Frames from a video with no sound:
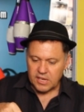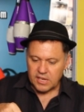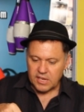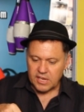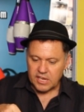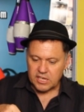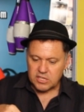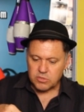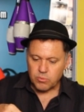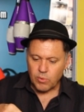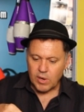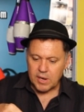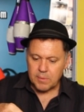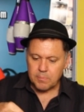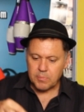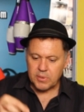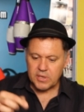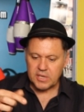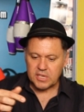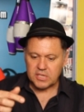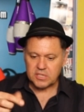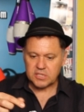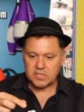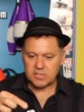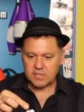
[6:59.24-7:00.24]
it's one
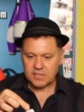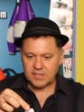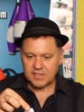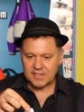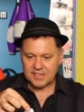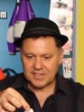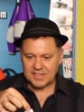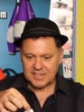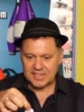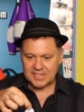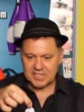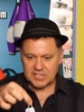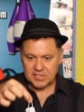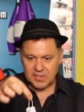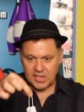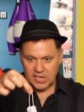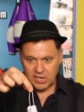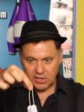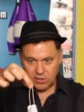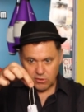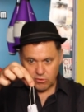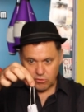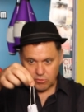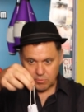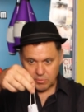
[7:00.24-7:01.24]
piece. It's
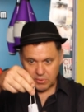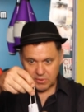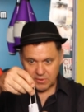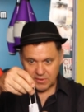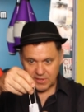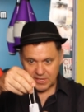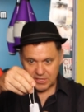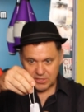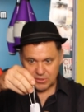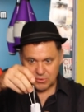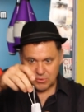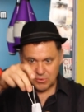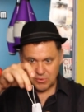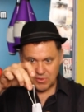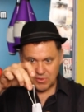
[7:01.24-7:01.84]
that loop. That's all